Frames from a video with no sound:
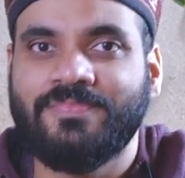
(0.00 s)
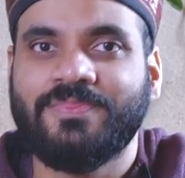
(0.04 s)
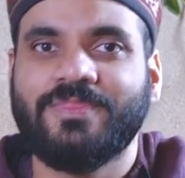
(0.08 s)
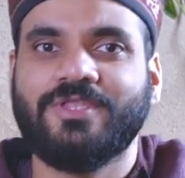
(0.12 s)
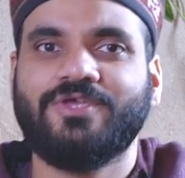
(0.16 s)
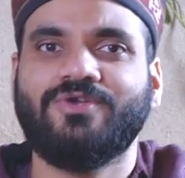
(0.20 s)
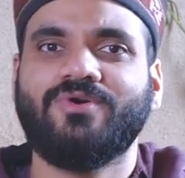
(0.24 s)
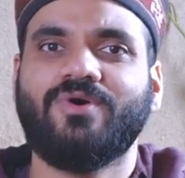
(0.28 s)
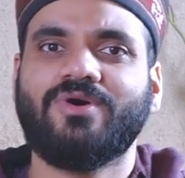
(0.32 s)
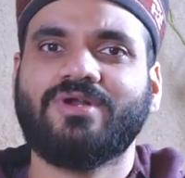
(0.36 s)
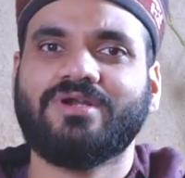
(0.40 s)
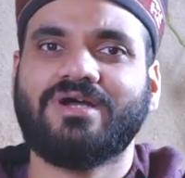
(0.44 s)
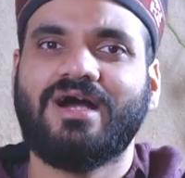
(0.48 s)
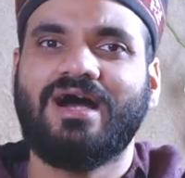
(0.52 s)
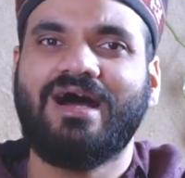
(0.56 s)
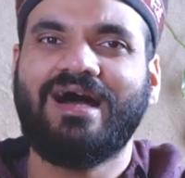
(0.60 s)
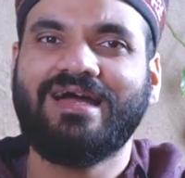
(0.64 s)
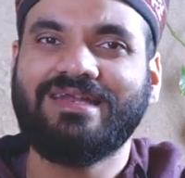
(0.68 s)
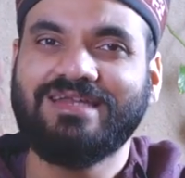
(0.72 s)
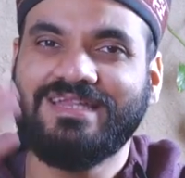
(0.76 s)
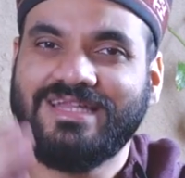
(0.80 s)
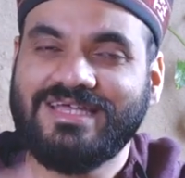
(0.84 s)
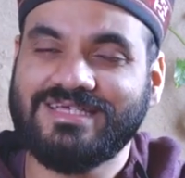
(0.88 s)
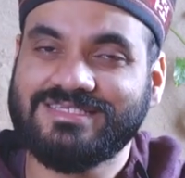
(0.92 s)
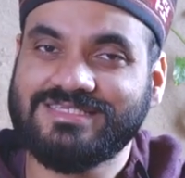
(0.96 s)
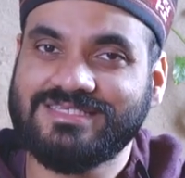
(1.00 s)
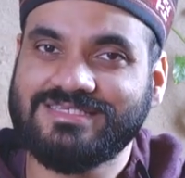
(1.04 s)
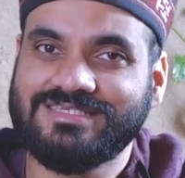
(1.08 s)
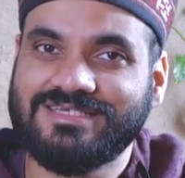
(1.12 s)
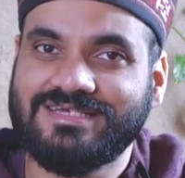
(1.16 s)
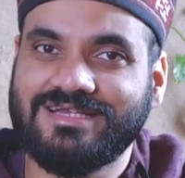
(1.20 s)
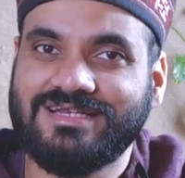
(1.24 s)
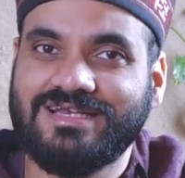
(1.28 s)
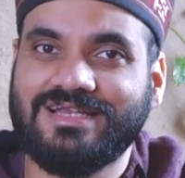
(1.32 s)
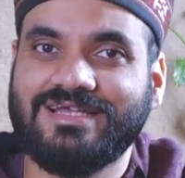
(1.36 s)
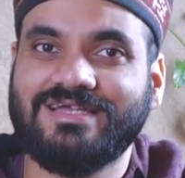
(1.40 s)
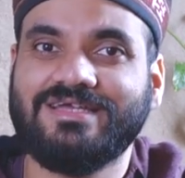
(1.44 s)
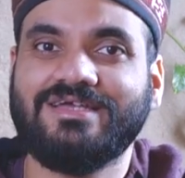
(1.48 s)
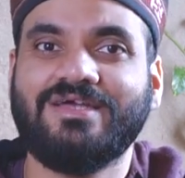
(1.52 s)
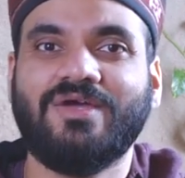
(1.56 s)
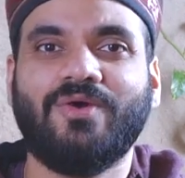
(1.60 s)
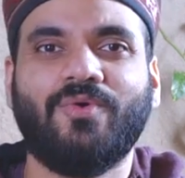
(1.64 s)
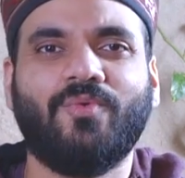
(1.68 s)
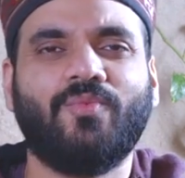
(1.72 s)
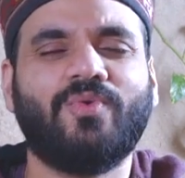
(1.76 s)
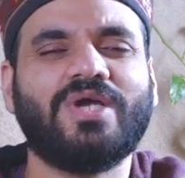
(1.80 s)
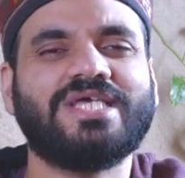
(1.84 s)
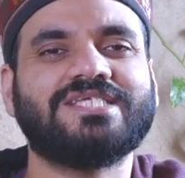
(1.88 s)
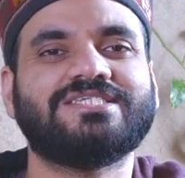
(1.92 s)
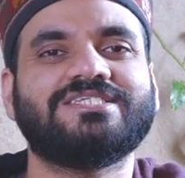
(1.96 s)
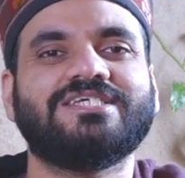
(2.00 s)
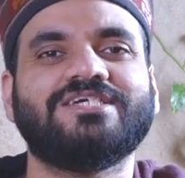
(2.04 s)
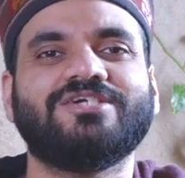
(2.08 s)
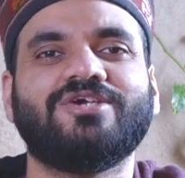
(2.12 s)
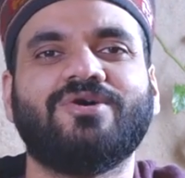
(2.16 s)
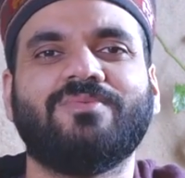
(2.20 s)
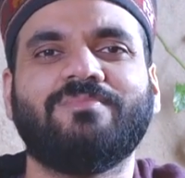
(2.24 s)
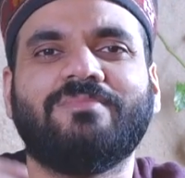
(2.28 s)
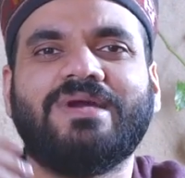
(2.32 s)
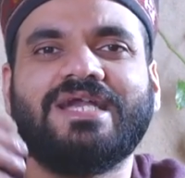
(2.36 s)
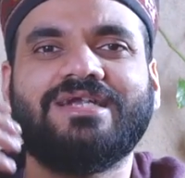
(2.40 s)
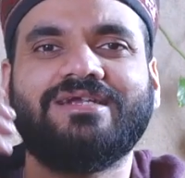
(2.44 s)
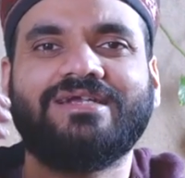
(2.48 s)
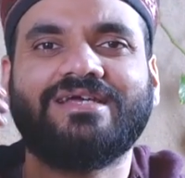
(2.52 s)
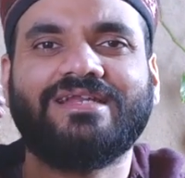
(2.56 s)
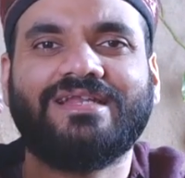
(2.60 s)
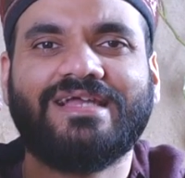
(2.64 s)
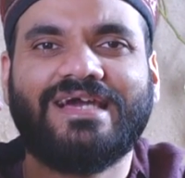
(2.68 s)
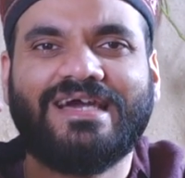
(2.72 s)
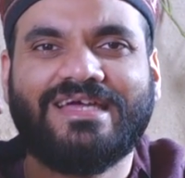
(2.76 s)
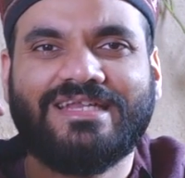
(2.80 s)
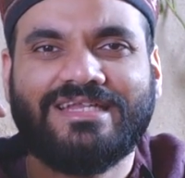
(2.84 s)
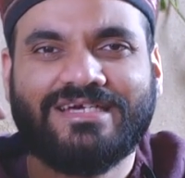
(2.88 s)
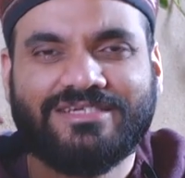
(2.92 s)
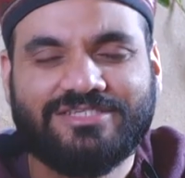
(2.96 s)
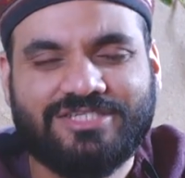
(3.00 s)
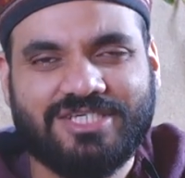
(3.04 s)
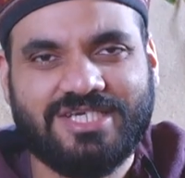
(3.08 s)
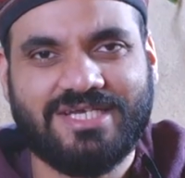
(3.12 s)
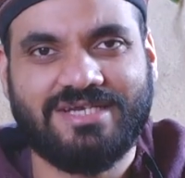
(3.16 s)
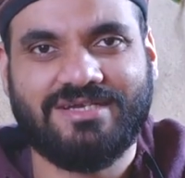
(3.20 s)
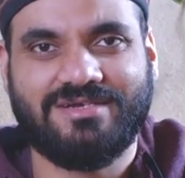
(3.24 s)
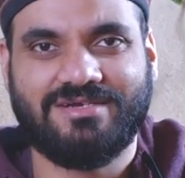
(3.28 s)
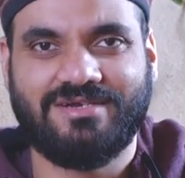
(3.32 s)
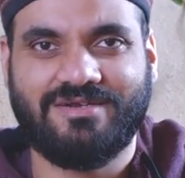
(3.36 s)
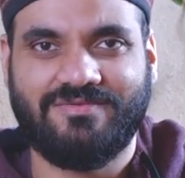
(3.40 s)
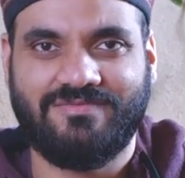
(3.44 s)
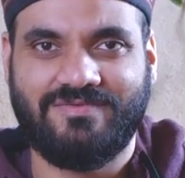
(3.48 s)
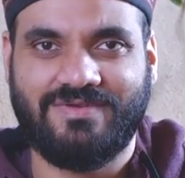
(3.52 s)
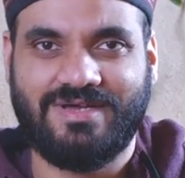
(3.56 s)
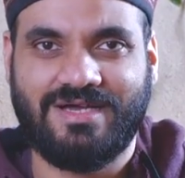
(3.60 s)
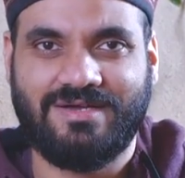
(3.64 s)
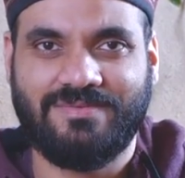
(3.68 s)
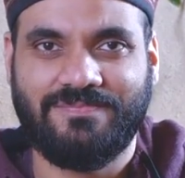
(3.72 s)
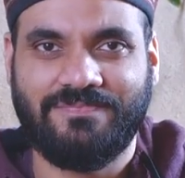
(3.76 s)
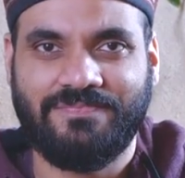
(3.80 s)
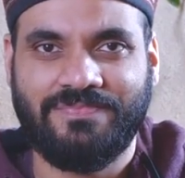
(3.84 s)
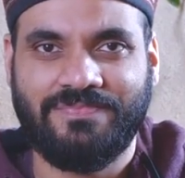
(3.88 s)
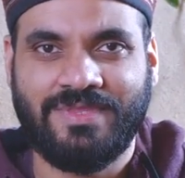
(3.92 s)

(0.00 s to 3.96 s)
You're unnecessarily wasting your mental energy in trivia.